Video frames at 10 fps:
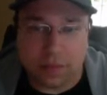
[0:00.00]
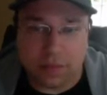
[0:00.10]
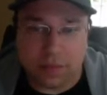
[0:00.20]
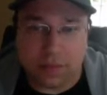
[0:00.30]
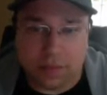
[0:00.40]
he
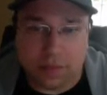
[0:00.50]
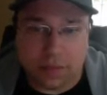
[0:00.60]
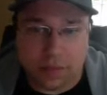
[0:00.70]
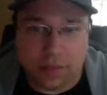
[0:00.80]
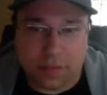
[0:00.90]
was
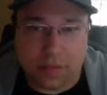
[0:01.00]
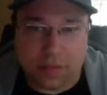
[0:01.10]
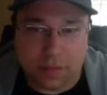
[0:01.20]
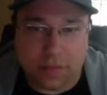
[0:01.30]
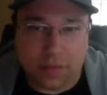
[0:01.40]
50% owned in
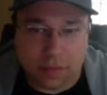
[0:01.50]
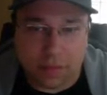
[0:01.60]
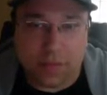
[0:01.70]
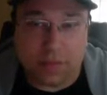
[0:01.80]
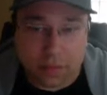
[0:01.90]
high buy in
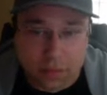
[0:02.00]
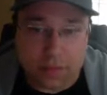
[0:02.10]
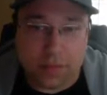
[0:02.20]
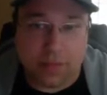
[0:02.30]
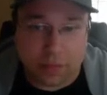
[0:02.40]
tournaments,
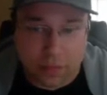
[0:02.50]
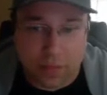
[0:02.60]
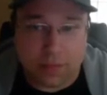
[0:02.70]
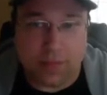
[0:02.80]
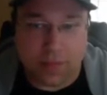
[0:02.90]

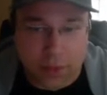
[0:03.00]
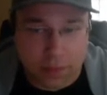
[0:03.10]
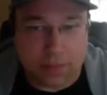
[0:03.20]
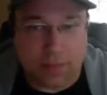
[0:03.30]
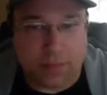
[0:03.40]
even
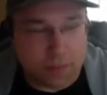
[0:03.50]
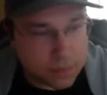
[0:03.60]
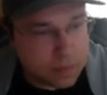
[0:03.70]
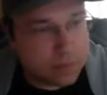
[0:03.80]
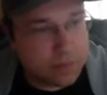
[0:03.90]
after they announced
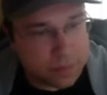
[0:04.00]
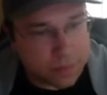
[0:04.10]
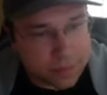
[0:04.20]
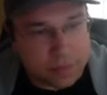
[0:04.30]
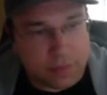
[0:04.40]
that he wasn't
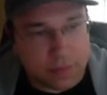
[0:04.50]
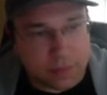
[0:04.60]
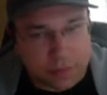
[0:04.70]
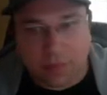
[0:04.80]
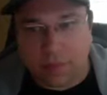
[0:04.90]
starting. But
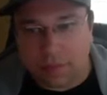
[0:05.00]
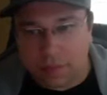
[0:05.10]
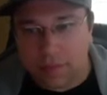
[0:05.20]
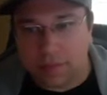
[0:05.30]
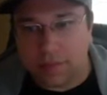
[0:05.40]

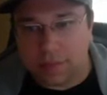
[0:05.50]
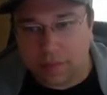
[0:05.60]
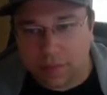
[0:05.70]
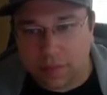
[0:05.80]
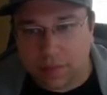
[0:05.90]
he wasn't
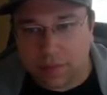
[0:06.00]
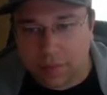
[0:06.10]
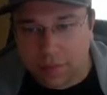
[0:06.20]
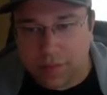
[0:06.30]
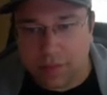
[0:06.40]
supposed to start because he
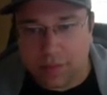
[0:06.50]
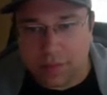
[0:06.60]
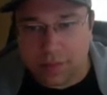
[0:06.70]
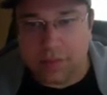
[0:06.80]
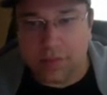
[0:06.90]
doesn't start in
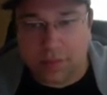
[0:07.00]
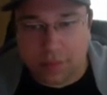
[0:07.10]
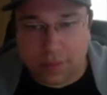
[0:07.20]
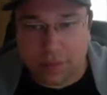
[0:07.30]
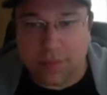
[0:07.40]
general. But
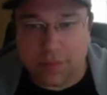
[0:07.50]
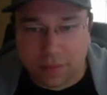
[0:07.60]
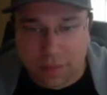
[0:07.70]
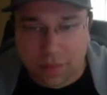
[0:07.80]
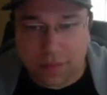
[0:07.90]
at the same time,
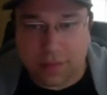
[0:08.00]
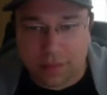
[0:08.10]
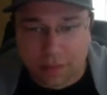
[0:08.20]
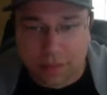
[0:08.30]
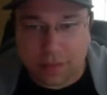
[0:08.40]
after they announced
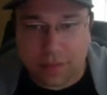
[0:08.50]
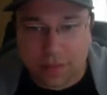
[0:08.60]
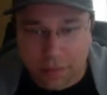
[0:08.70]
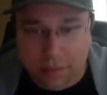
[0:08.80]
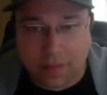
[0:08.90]
everybody else
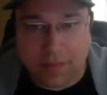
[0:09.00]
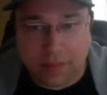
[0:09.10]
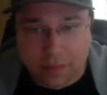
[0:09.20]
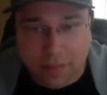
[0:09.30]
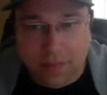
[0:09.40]
out, the fact that
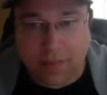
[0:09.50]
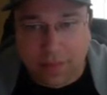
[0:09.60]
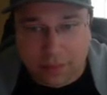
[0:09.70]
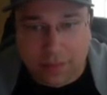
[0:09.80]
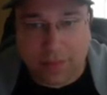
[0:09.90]
he didn't start
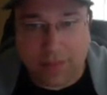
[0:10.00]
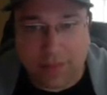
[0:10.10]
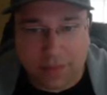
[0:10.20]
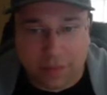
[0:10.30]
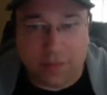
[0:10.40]
should have been sent
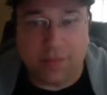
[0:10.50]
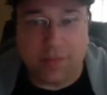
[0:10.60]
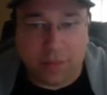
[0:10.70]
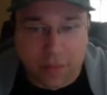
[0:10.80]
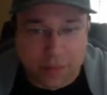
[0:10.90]
up warning
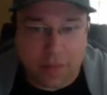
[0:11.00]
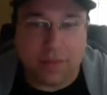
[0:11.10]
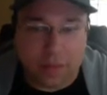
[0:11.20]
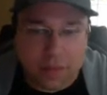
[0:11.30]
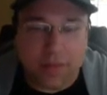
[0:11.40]
signs.
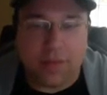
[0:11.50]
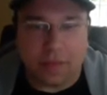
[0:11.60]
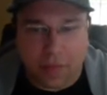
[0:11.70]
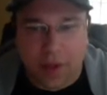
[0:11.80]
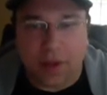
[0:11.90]
So we
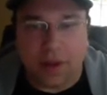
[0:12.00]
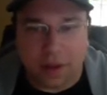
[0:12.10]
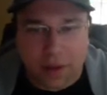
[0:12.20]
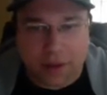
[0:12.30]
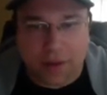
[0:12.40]
could have
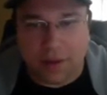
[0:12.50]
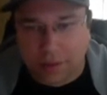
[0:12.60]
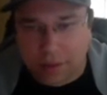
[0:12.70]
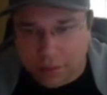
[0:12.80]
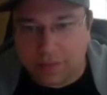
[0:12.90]
adjusted, we could have
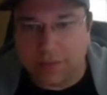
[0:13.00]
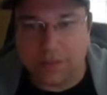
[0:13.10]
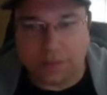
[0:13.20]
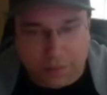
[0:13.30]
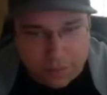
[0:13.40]
pivoted
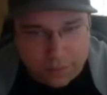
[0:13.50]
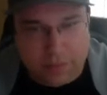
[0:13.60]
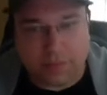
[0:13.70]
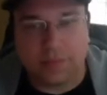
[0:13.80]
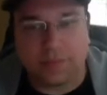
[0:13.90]
better, but we
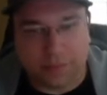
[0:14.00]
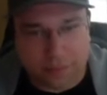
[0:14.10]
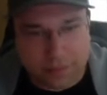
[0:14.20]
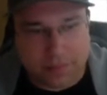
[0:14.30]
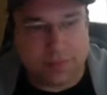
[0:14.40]
did a good
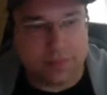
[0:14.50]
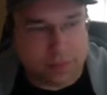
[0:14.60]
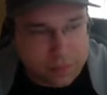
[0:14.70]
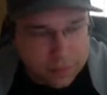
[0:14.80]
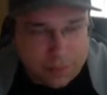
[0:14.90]
job. I mean,